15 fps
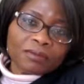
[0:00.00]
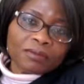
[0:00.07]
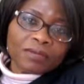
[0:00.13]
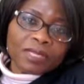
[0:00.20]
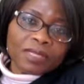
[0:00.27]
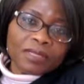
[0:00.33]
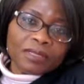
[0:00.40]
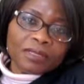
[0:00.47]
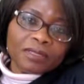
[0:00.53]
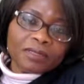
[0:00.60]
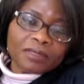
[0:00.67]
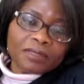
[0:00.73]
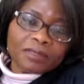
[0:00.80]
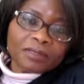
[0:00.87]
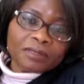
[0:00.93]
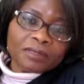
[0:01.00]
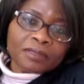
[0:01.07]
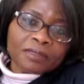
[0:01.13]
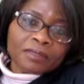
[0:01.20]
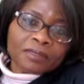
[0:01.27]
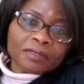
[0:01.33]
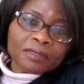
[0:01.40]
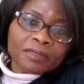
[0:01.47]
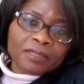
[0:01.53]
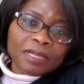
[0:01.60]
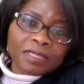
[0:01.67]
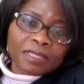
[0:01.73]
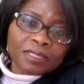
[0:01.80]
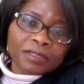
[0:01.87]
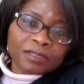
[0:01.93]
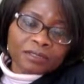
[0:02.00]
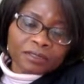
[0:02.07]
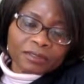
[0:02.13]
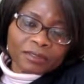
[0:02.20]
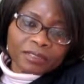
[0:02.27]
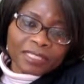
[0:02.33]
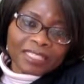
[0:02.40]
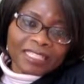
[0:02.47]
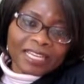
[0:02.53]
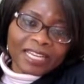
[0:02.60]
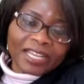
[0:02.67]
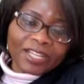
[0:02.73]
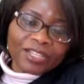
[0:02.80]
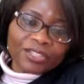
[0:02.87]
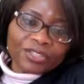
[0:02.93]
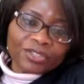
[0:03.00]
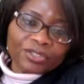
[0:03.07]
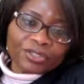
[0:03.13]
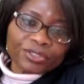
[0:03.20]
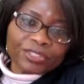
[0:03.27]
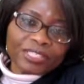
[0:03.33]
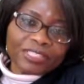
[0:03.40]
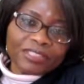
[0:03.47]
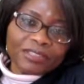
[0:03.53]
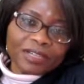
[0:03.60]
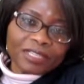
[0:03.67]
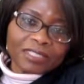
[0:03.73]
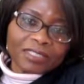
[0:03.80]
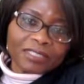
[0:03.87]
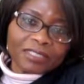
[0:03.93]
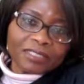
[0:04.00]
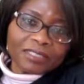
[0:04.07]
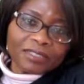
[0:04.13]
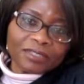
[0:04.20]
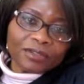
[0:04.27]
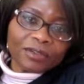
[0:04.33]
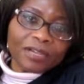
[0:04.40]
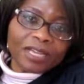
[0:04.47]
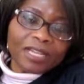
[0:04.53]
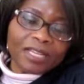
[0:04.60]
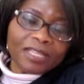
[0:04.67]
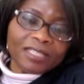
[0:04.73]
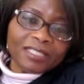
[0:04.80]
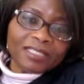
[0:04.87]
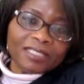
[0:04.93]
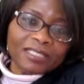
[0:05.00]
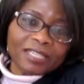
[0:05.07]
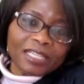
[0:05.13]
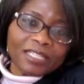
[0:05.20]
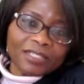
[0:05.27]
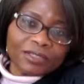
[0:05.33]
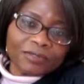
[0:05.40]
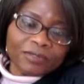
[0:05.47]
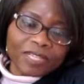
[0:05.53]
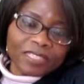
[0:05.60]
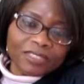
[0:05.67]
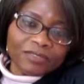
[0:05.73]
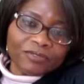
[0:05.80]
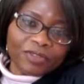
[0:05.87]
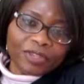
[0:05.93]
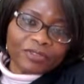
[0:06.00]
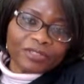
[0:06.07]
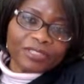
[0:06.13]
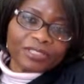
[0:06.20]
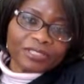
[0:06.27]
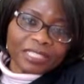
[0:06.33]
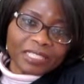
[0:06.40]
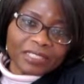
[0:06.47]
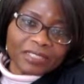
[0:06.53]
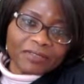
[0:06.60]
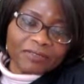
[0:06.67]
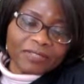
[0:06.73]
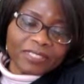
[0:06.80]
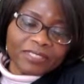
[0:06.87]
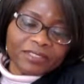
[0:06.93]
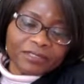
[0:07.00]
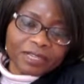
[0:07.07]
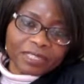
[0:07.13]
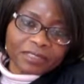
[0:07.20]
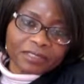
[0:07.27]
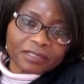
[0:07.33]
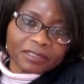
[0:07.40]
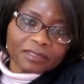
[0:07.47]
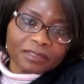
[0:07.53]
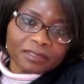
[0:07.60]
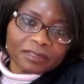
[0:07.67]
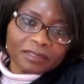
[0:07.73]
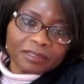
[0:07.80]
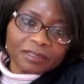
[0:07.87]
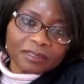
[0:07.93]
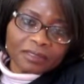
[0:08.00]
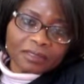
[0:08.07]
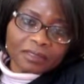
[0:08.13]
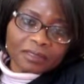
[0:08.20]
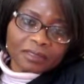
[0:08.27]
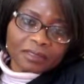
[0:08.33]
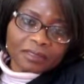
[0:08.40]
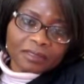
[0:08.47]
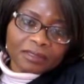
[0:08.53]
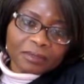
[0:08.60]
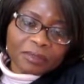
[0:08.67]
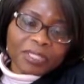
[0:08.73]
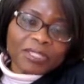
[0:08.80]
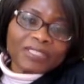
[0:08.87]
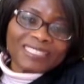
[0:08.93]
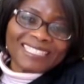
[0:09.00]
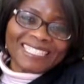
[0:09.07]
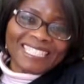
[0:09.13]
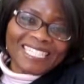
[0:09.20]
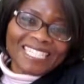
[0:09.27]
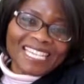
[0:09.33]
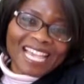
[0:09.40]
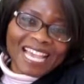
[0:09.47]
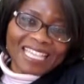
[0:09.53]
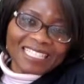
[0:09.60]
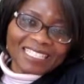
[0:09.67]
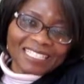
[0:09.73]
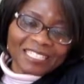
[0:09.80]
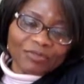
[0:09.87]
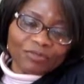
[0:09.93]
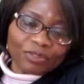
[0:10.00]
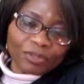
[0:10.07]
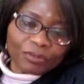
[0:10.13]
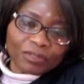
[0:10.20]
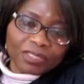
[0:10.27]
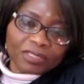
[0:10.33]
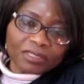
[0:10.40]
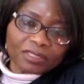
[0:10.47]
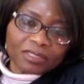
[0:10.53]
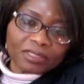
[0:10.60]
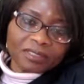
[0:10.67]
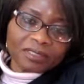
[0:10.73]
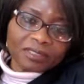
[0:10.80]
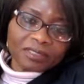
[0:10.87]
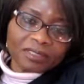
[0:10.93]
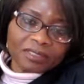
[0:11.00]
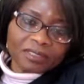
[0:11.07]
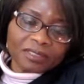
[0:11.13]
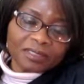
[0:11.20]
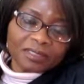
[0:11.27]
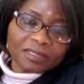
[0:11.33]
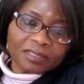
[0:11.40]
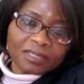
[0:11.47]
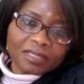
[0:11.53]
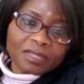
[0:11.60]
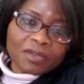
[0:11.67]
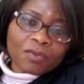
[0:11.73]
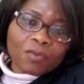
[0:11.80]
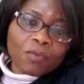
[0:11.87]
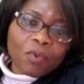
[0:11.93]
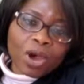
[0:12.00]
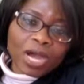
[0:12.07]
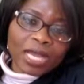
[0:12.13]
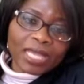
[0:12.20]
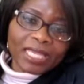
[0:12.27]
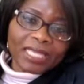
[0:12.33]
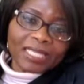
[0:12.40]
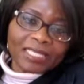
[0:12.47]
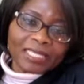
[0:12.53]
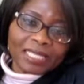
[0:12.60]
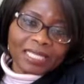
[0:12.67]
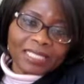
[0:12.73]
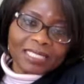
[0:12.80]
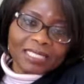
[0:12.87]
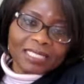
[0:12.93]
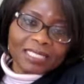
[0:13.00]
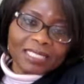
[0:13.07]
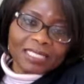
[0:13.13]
when young girls, underage girls, are dressing or in various states of undress, because he has influence. Why is it